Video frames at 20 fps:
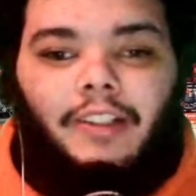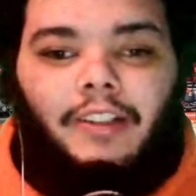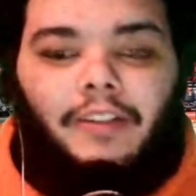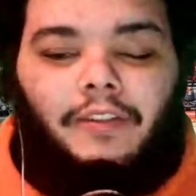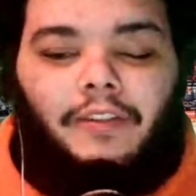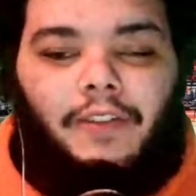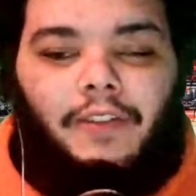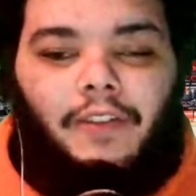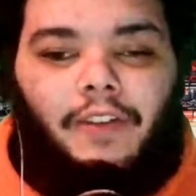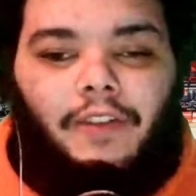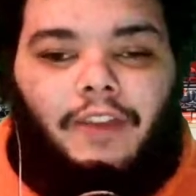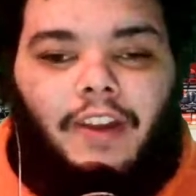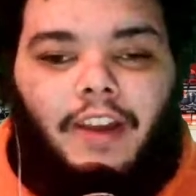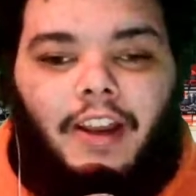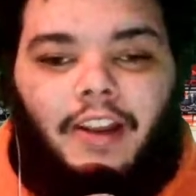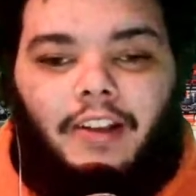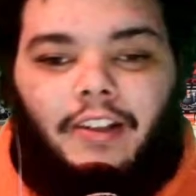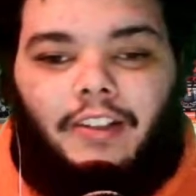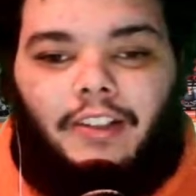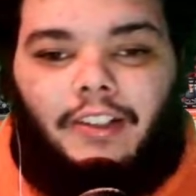fun
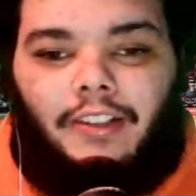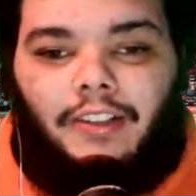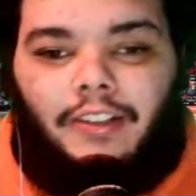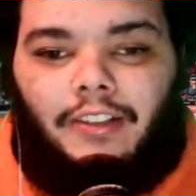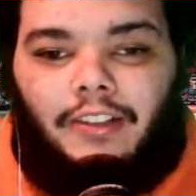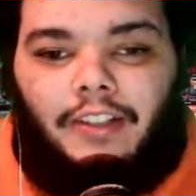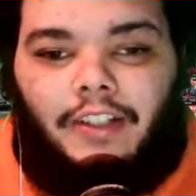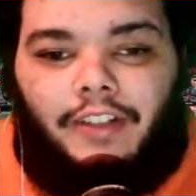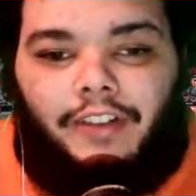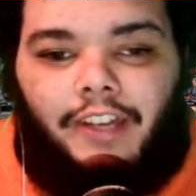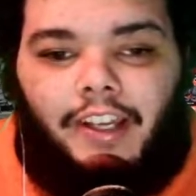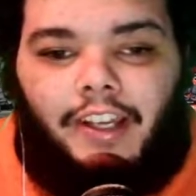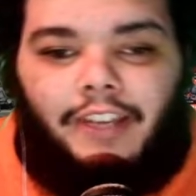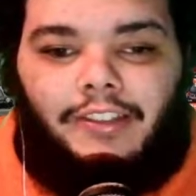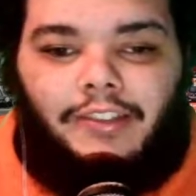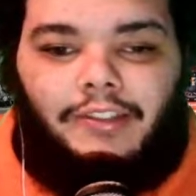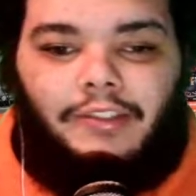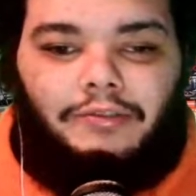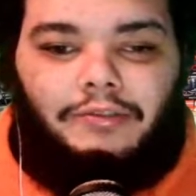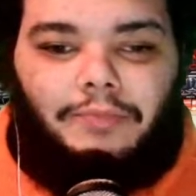fact, Lever K2,
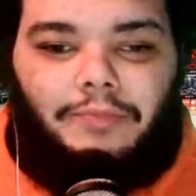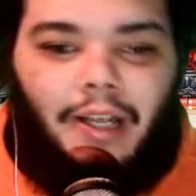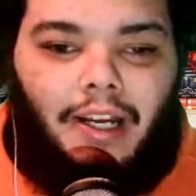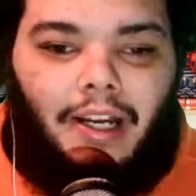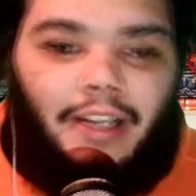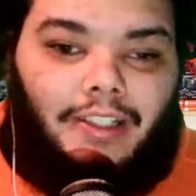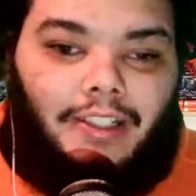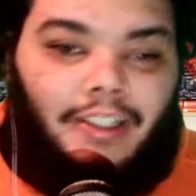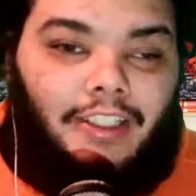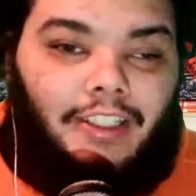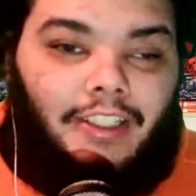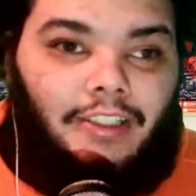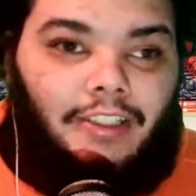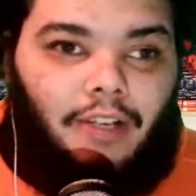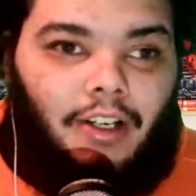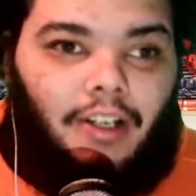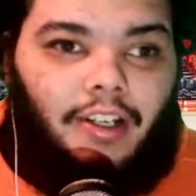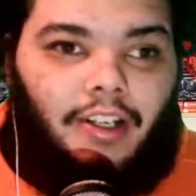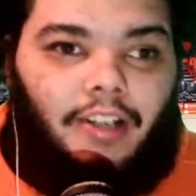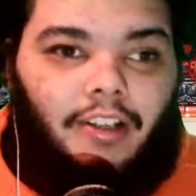who's behind the scenes
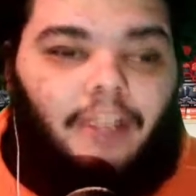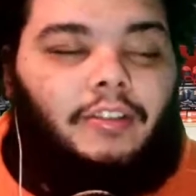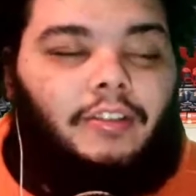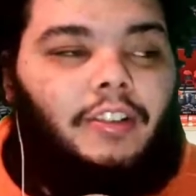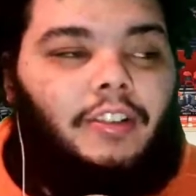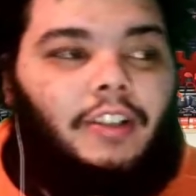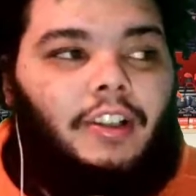right now,